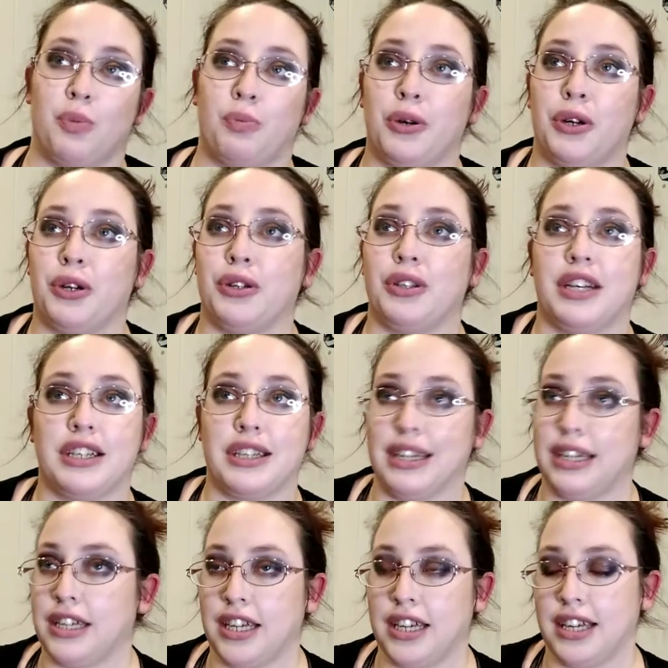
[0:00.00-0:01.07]
super like
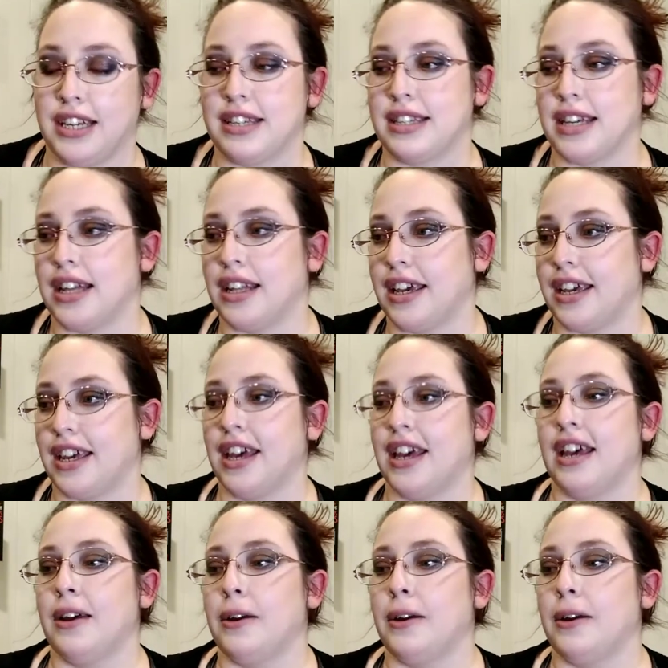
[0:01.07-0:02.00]
geeky is that like